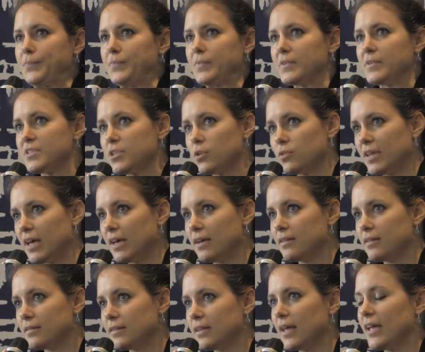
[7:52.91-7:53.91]
So
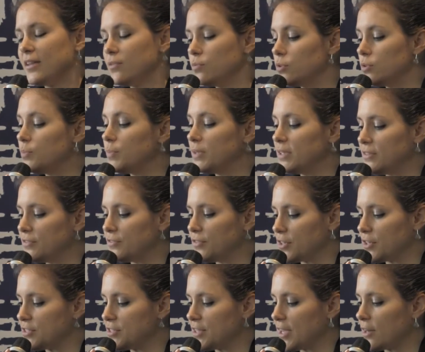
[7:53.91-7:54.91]
that would be the
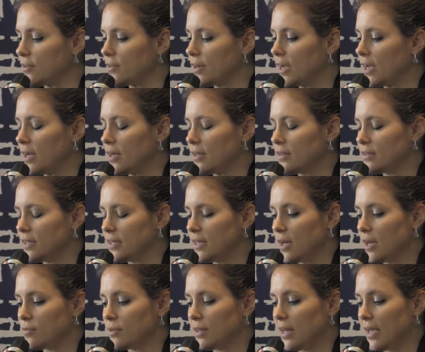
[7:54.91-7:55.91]
first area that
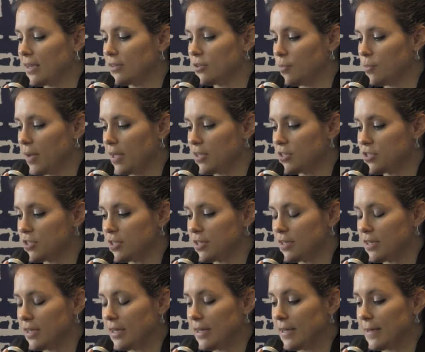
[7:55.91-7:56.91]
I would like to
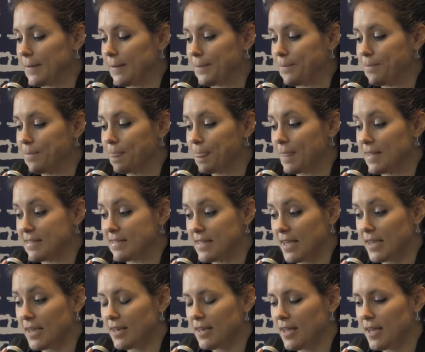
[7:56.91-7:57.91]
mention. The
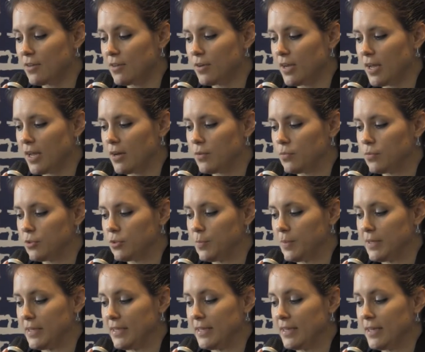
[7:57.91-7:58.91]
second area would
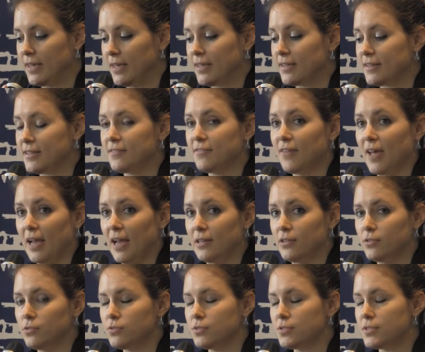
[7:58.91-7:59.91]
be the
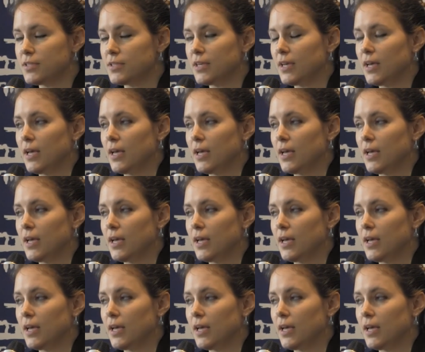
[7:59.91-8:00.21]
values.